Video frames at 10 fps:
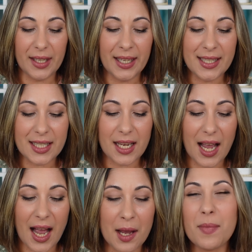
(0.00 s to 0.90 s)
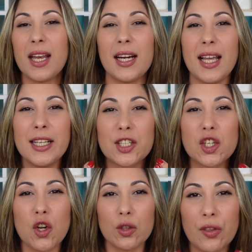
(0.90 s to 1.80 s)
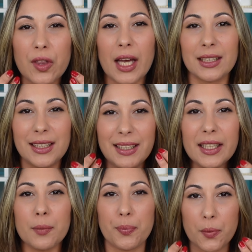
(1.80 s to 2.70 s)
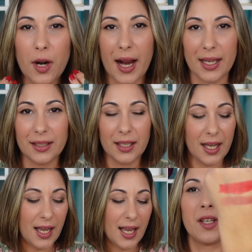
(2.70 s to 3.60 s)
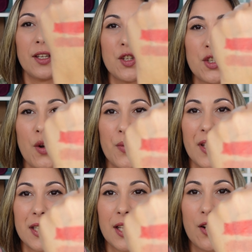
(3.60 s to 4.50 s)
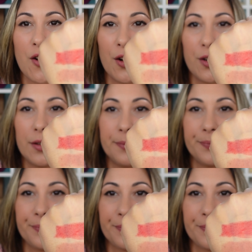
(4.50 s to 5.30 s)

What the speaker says: It's not that deep red. So that's the color.